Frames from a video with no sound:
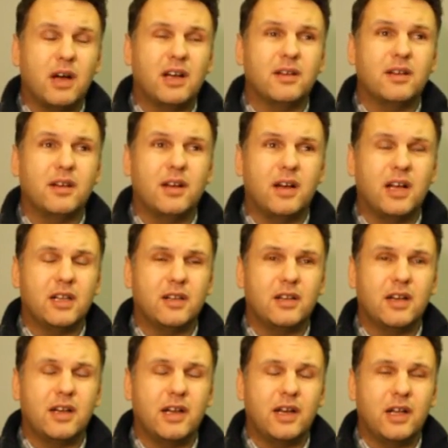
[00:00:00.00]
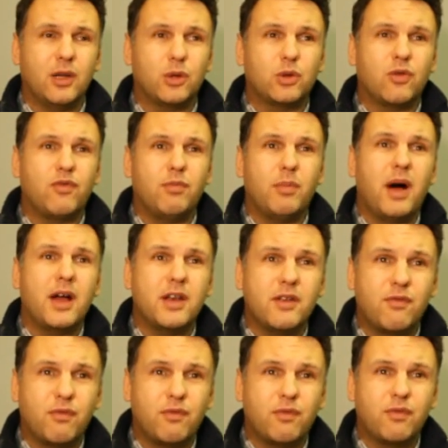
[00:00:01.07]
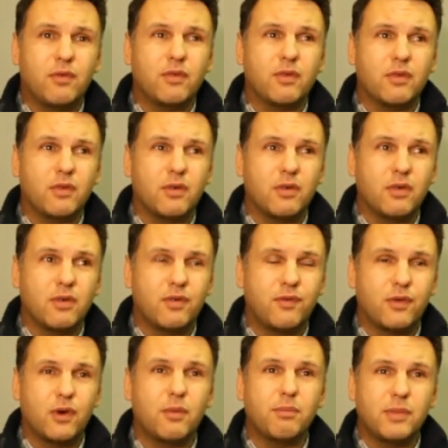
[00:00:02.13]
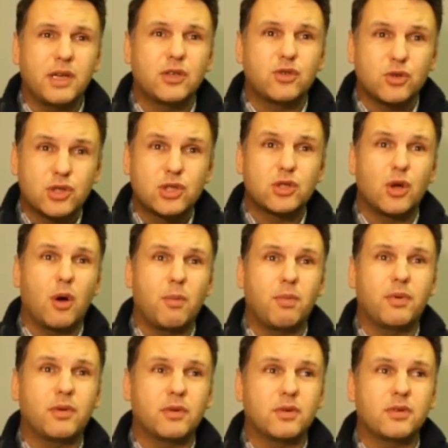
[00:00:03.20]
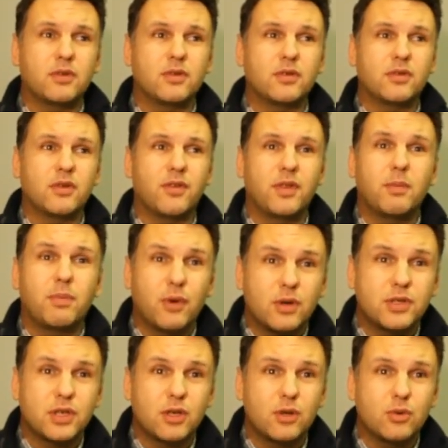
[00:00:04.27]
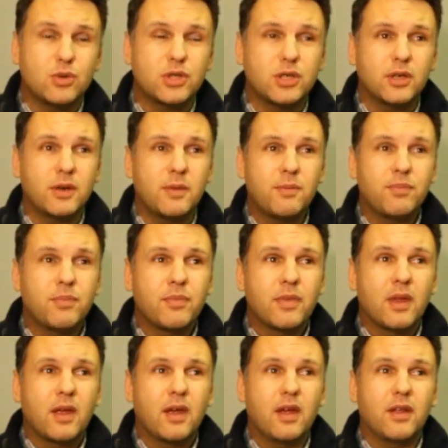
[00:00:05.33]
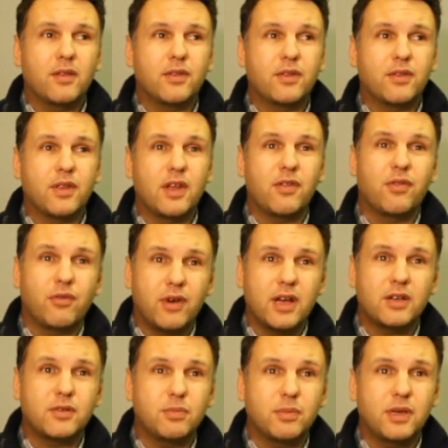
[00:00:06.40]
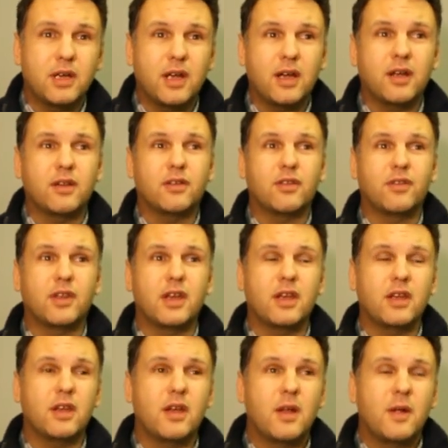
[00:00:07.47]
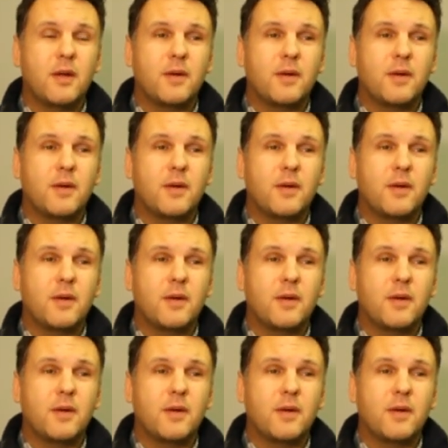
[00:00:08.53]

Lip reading: a lot of money from me to stop the prosecution, and they threatened me, and they